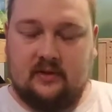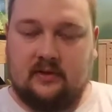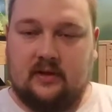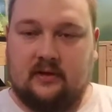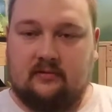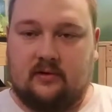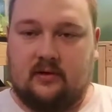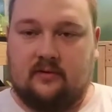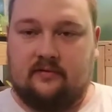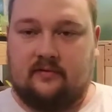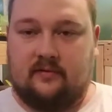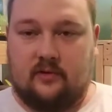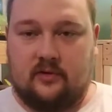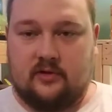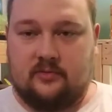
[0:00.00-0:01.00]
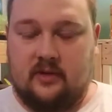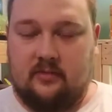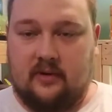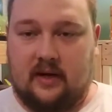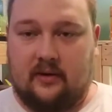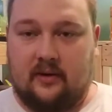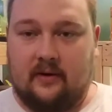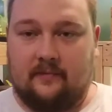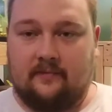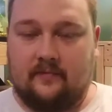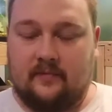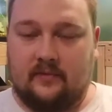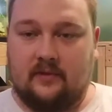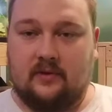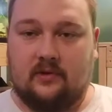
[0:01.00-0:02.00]
that run off of USB power.
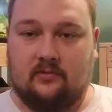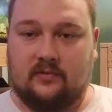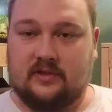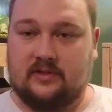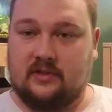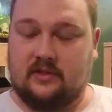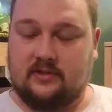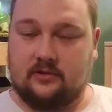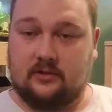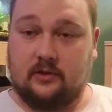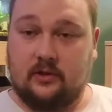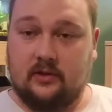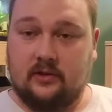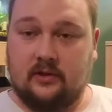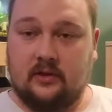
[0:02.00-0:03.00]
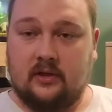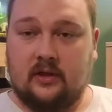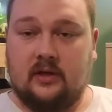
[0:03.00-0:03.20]
The reason these are good